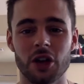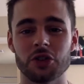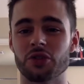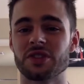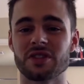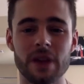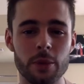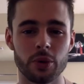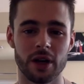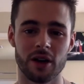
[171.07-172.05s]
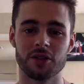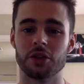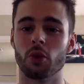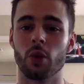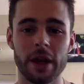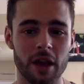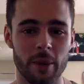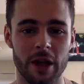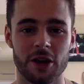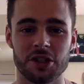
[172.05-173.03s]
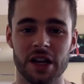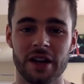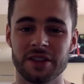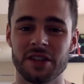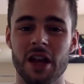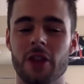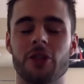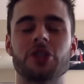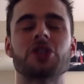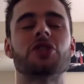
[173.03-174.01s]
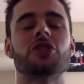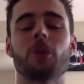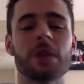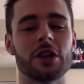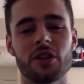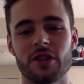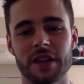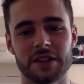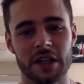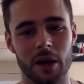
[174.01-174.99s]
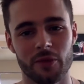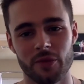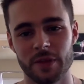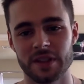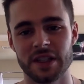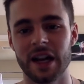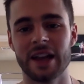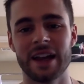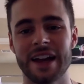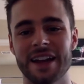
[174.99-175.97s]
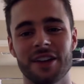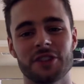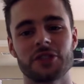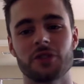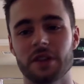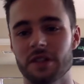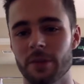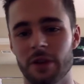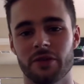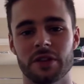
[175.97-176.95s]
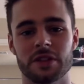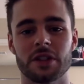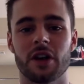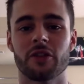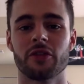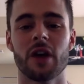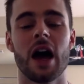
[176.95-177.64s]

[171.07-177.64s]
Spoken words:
You'll sleep well, you'll wake up energized. There are just so many good things that come from this diet. I cannot stress the benefits enough.